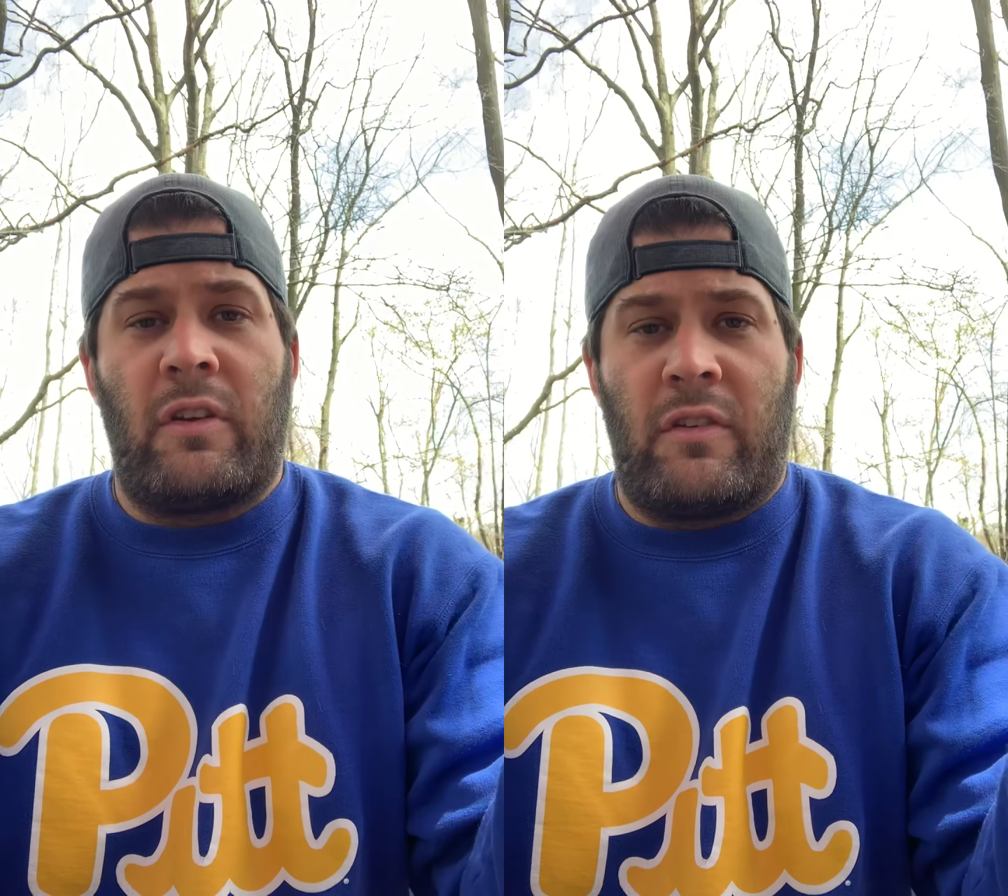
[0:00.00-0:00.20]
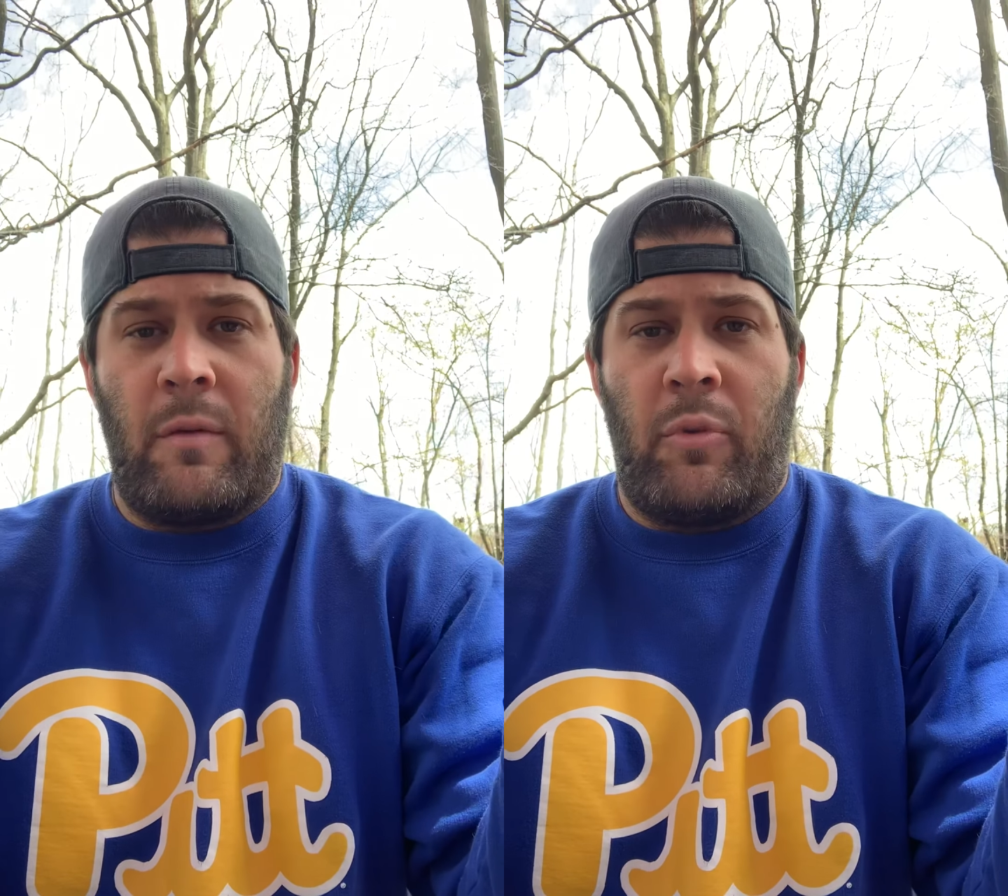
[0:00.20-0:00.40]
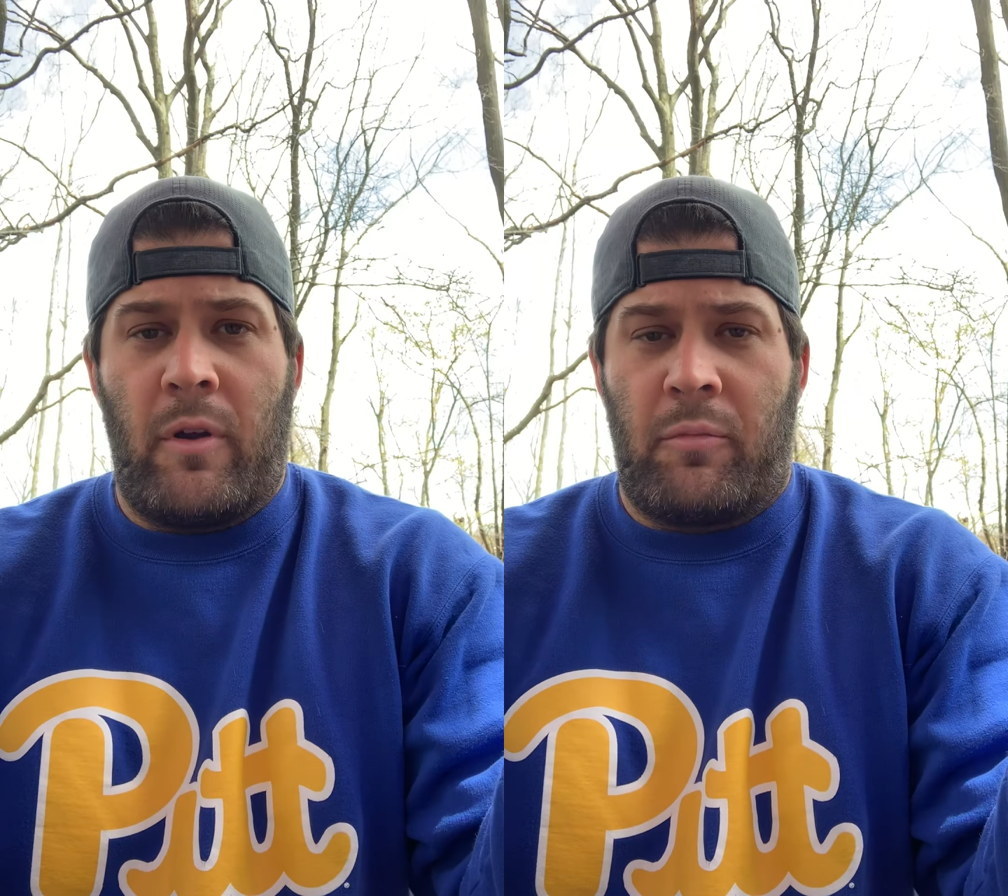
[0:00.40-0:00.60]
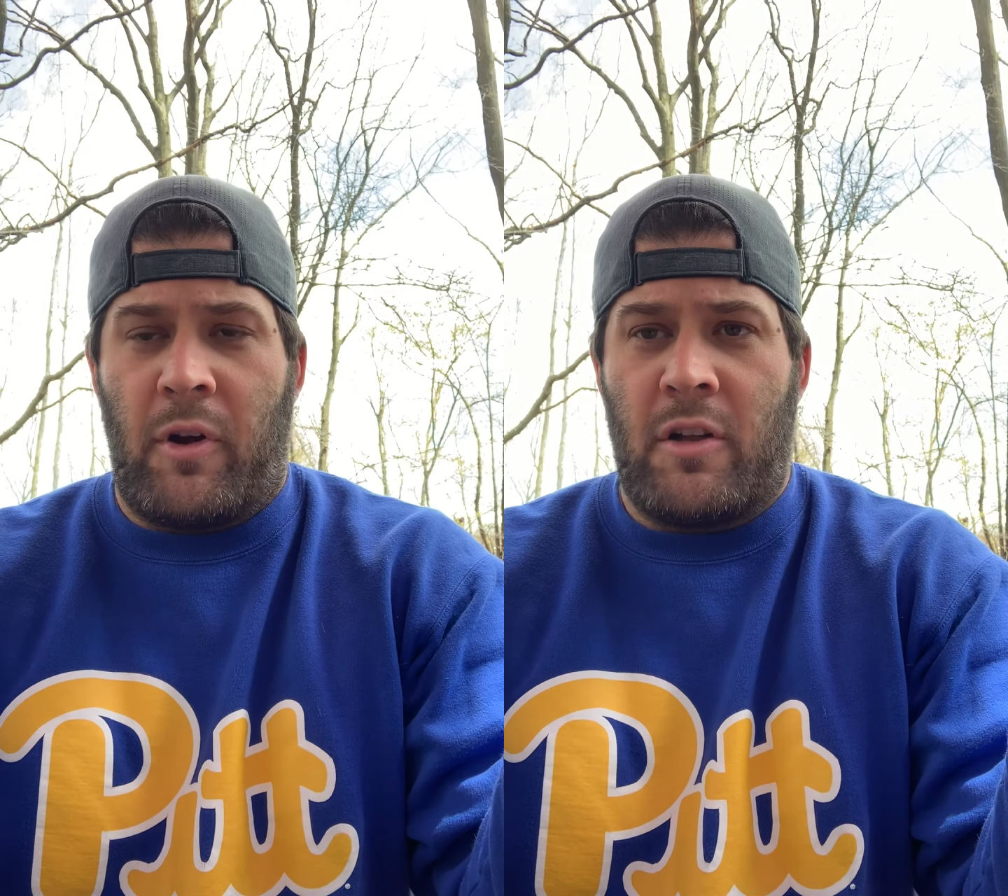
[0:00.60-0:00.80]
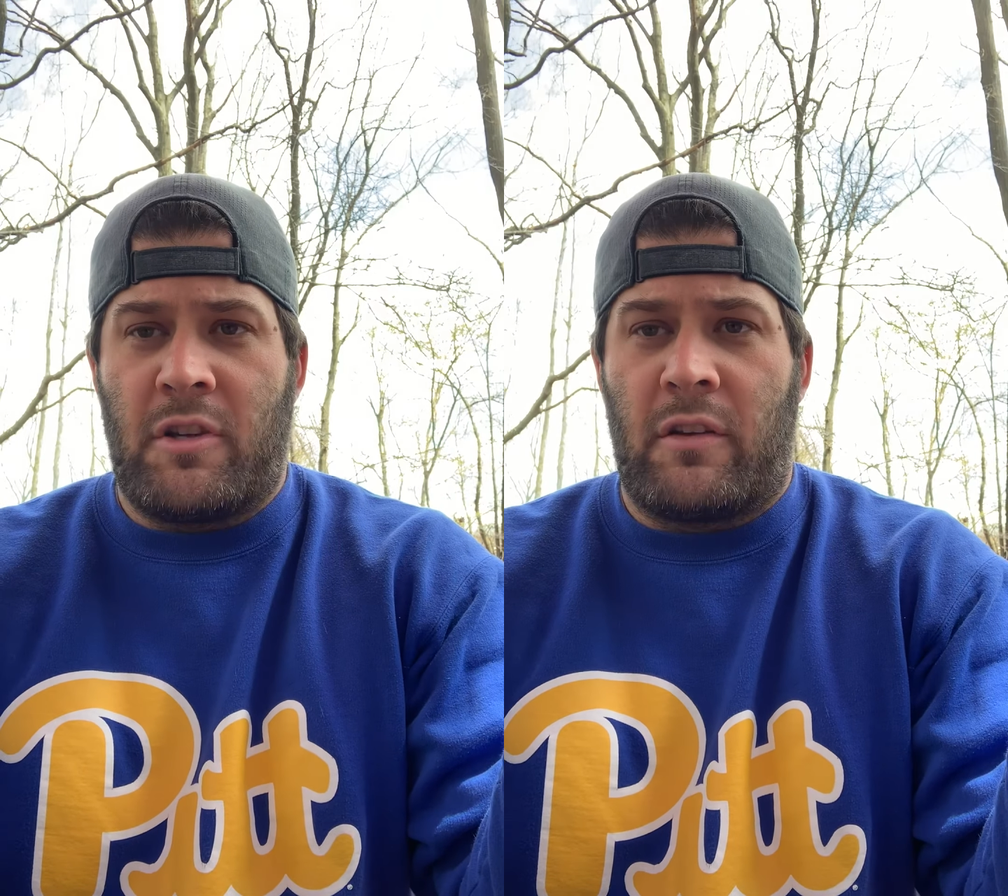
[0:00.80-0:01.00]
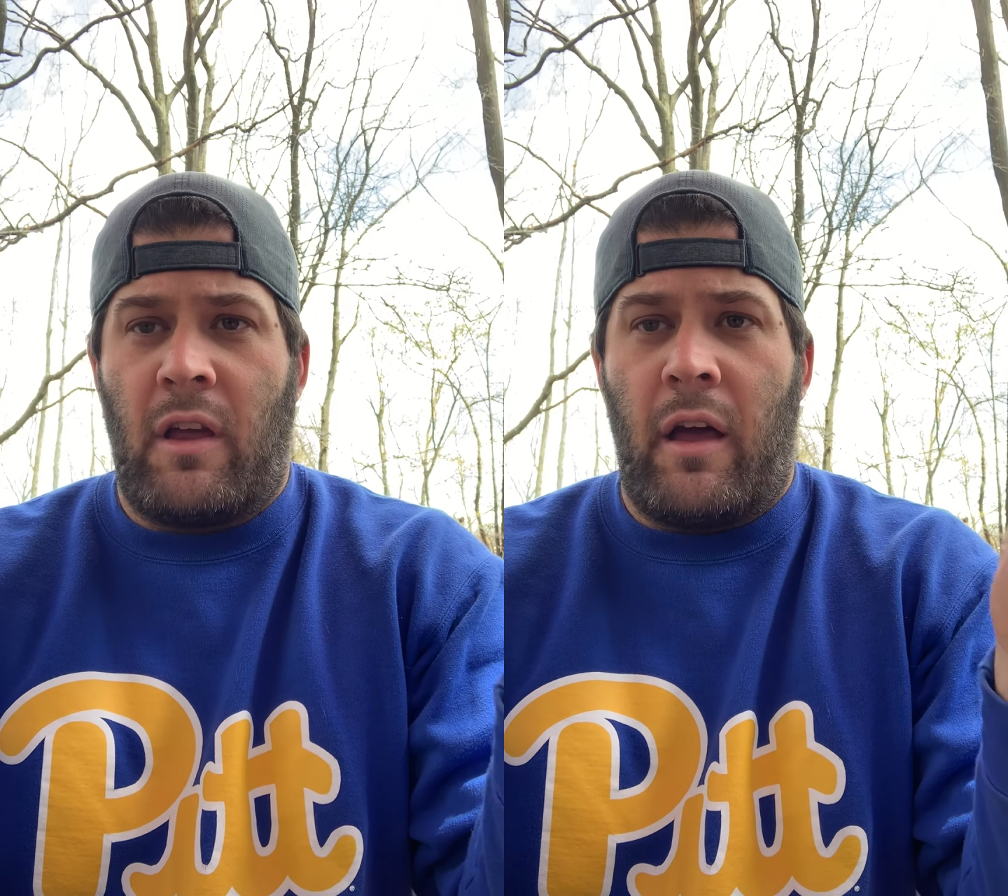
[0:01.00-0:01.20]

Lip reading: a 60-point project.